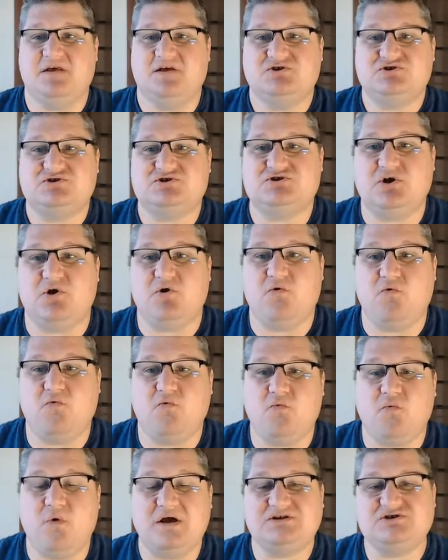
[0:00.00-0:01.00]
So
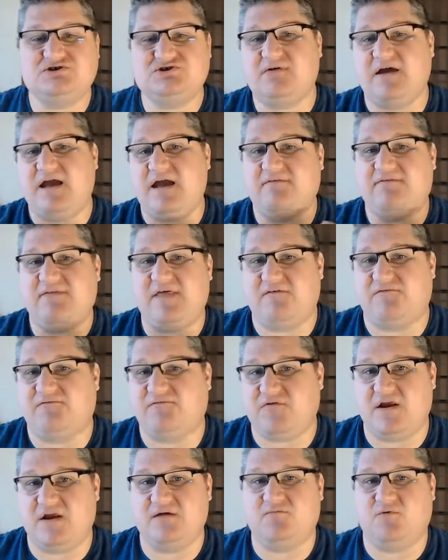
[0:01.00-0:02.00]
once you have that
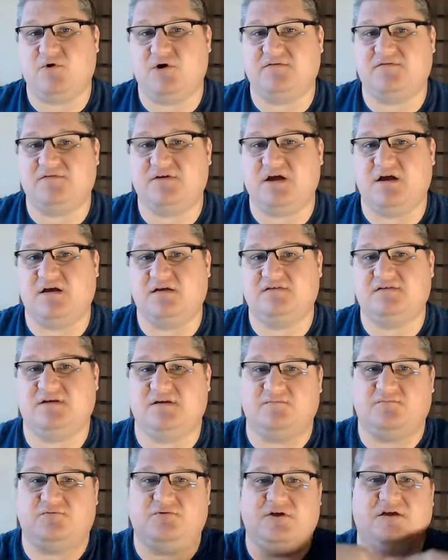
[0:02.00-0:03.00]
framework of
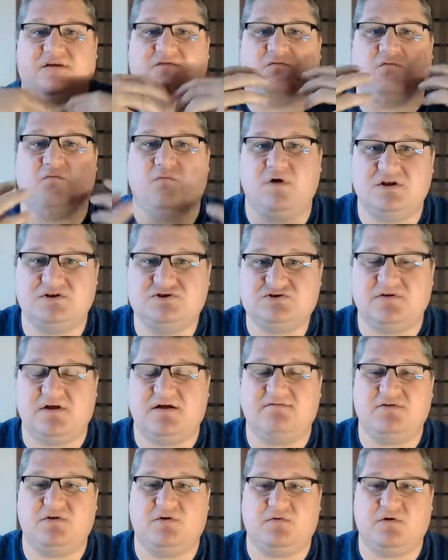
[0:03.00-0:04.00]
content in place, once you
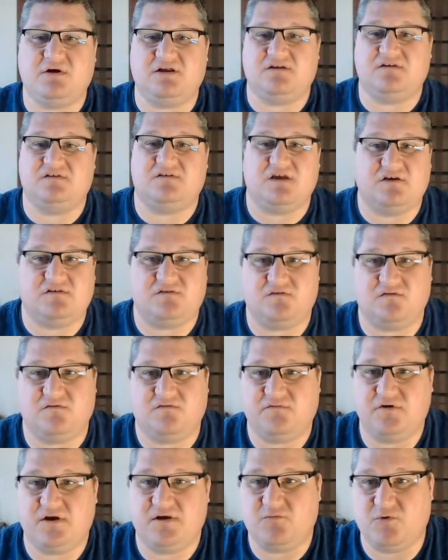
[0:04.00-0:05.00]
have the organizational
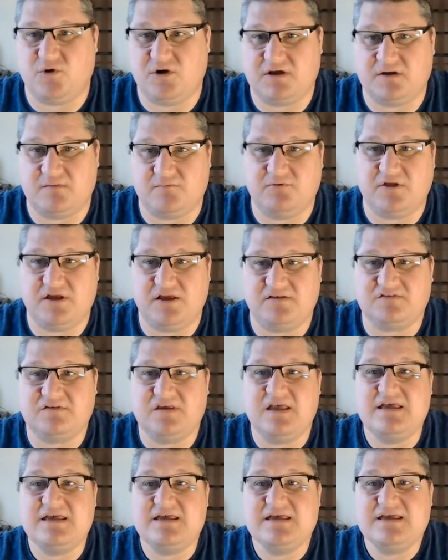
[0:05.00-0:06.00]
framework in place,
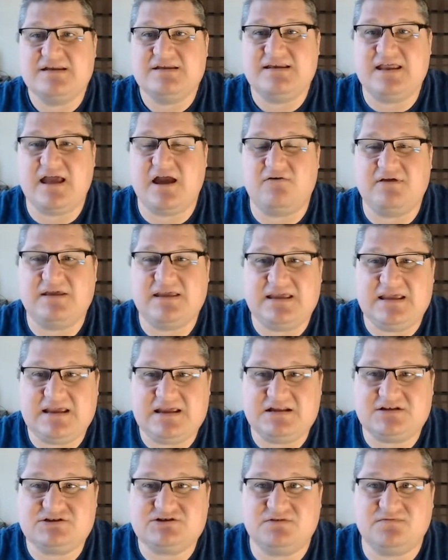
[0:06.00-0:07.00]
now
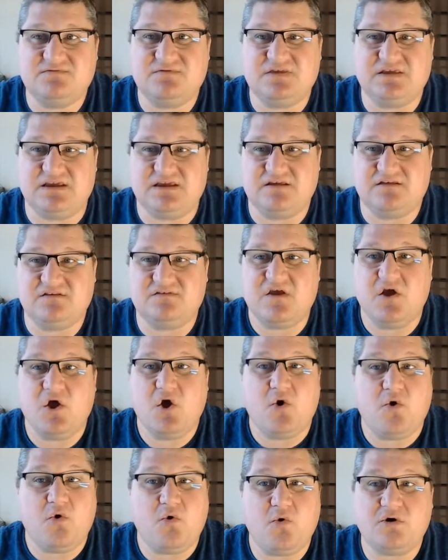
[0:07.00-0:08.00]
each of these,
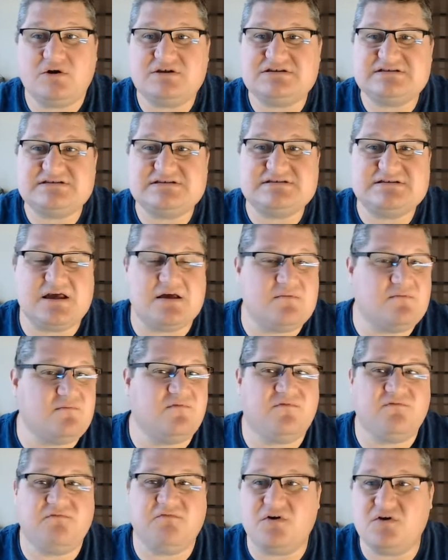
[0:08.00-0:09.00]
or some
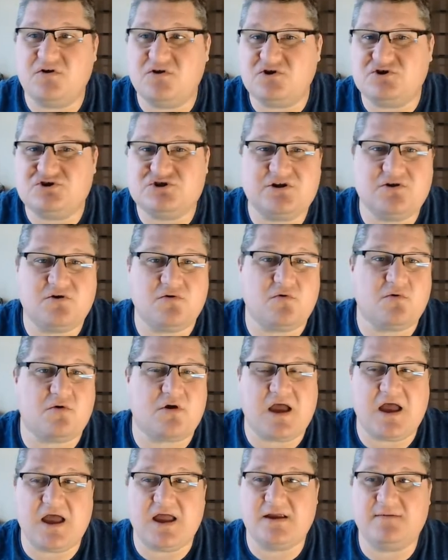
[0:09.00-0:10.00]
version or
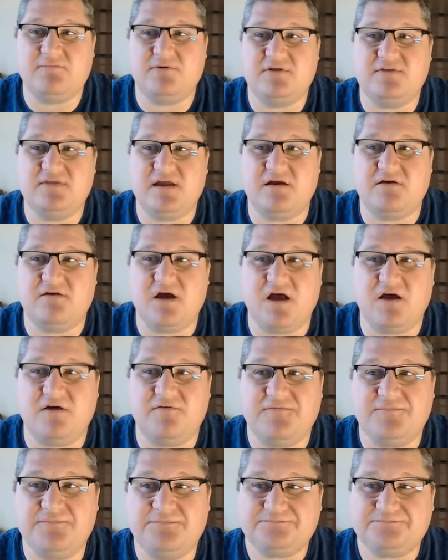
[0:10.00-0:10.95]
hybrid thereof,